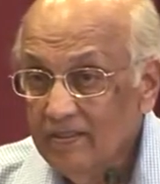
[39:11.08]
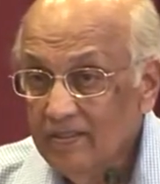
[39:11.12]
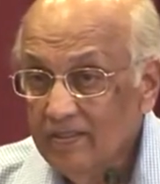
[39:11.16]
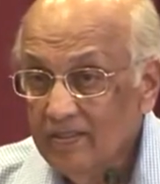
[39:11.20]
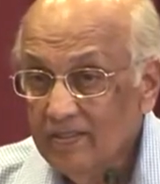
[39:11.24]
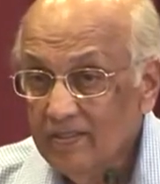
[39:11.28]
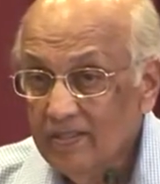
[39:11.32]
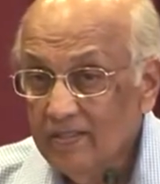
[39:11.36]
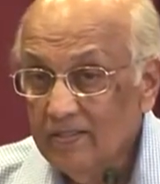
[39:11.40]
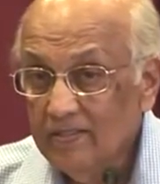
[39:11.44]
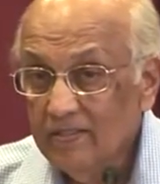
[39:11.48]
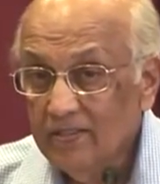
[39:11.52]

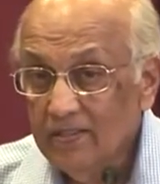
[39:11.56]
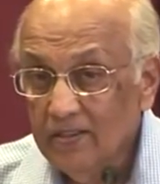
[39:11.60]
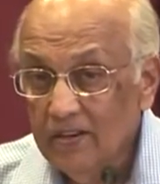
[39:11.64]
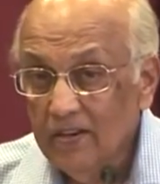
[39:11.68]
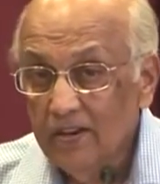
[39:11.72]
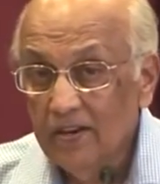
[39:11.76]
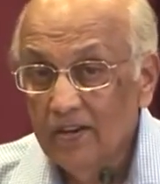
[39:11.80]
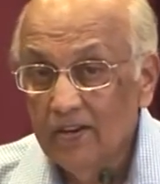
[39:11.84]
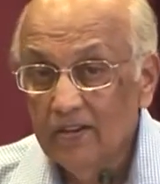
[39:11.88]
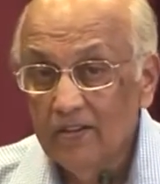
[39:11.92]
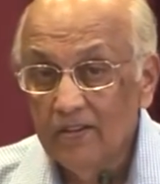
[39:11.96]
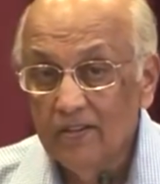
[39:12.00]
He says,
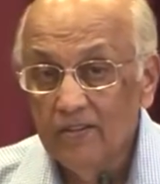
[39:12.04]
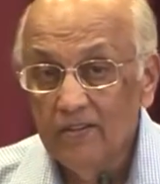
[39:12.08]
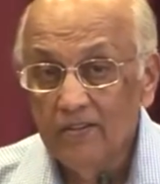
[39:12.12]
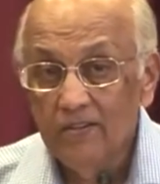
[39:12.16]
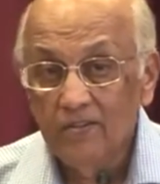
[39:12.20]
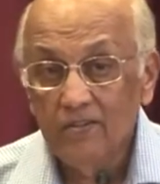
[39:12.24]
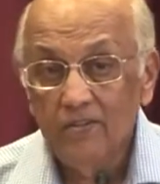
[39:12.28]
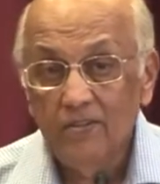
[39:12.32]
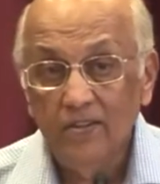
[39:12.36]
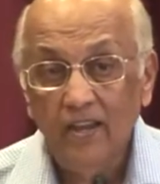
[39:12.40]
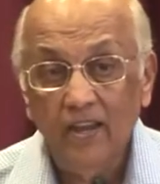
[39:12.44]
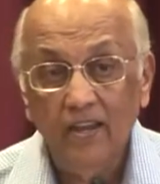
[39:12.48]
learn
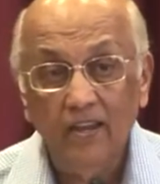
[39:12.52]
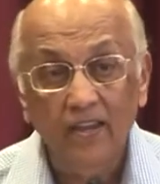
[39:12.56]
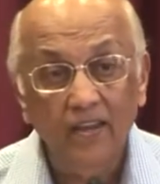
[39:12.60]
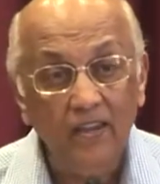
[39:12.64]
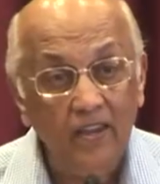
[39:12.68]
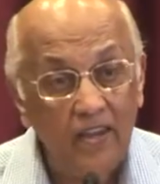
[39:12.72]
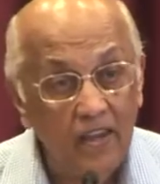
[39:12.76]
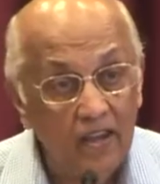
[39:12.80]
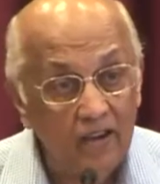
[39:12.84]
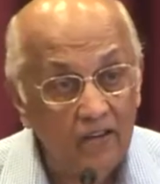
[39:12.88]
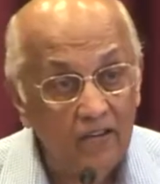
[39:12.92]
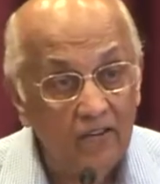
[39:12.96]
to take
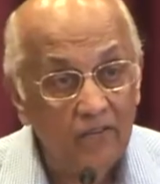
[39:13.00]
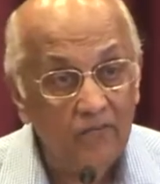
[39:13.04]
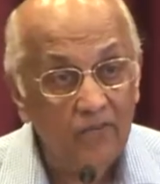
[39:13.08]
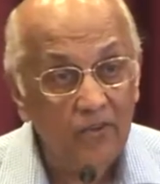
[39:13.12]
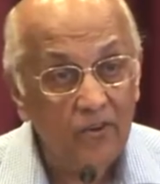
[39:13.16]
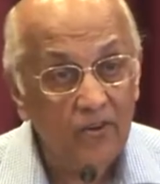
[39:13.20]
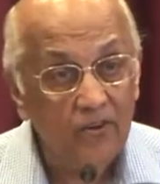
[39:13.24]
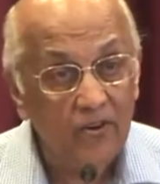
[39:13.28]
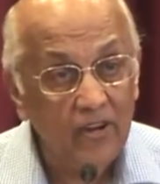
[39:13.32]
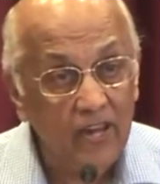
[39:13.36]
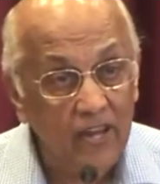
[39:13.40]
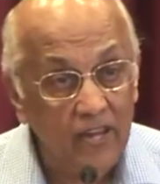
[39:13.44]
care of
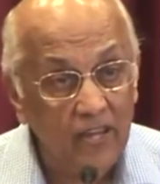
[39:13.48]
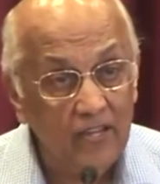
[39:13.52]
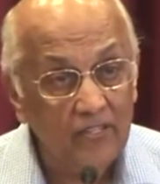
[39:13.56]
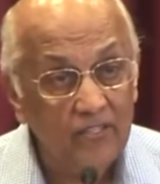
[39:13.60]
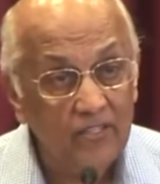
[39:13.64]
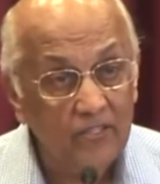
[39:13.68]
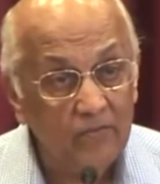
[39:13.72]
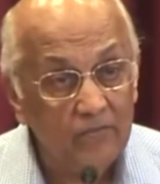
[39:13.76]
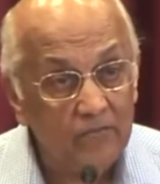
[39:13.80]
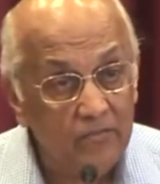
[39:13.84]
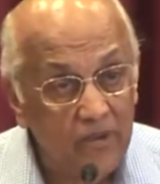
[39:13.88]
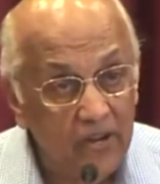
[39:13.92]
your
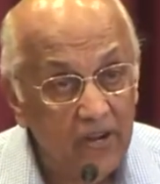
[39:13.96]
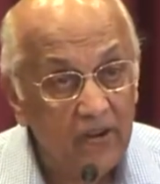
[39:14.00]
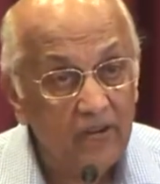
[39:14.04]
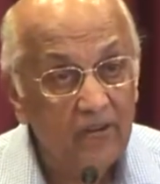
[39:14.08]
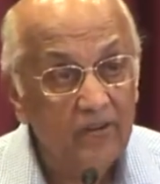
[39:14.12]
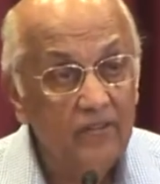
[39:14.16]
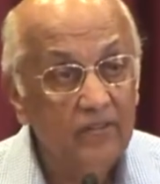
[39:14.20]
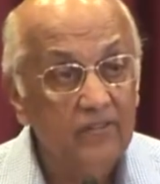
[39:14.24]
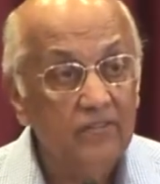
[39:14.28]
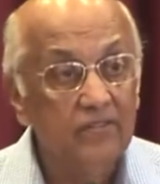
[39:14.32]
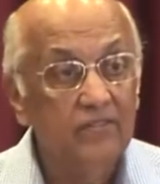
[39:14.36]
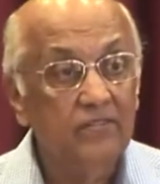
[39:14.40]
aged
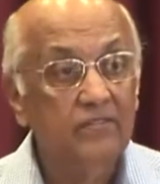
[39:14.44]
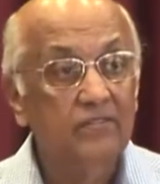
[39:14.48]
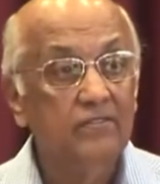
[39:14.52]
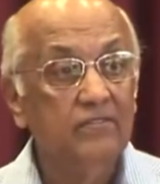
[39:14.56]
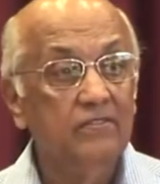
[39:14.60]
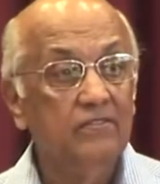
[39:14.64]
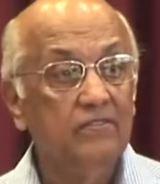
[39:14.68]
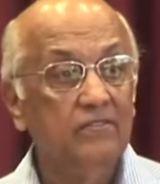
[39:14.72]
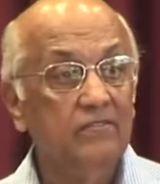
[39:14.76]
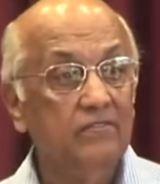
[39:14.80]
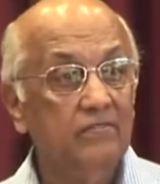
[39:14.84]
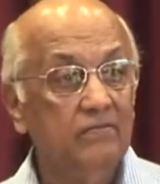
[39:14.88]

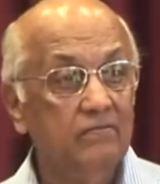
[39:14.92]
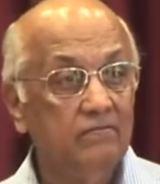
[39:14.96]
parents.